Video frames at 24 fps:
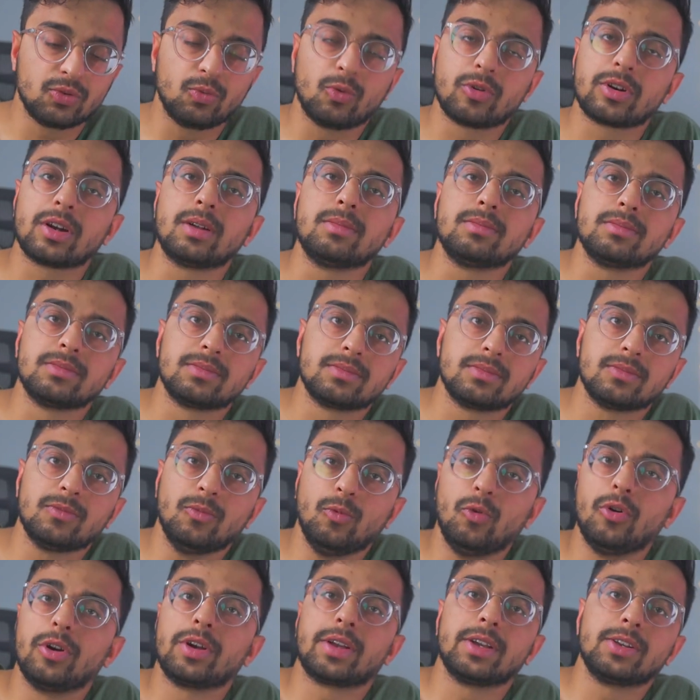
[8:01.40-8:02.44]
to what I'm
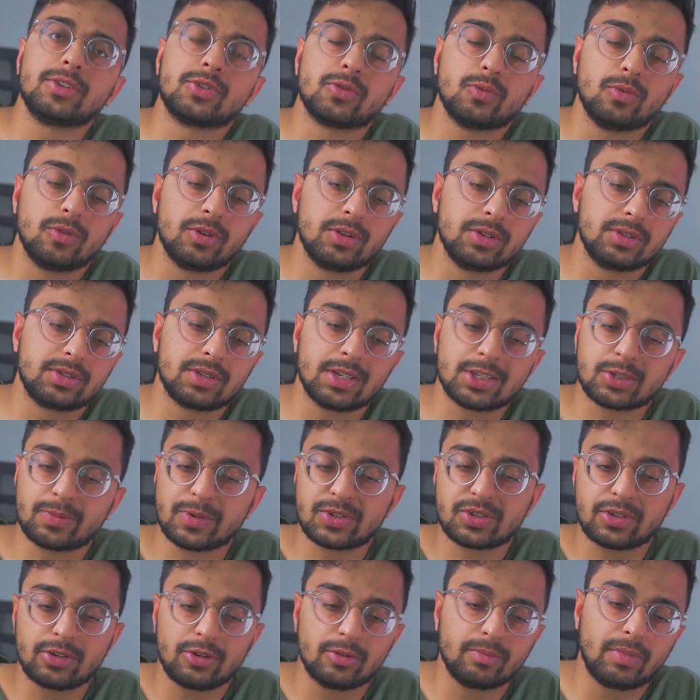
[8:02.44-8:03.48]
working towards,
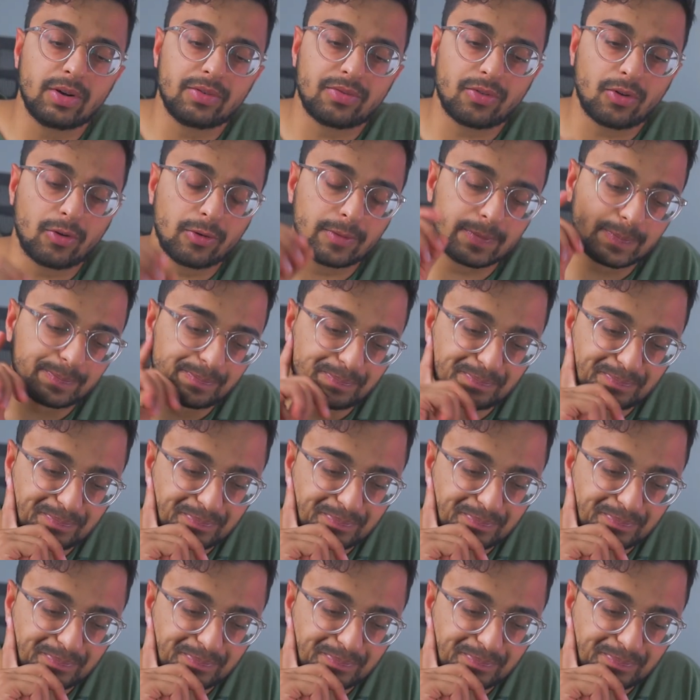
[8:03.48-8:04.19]
especially on my phone.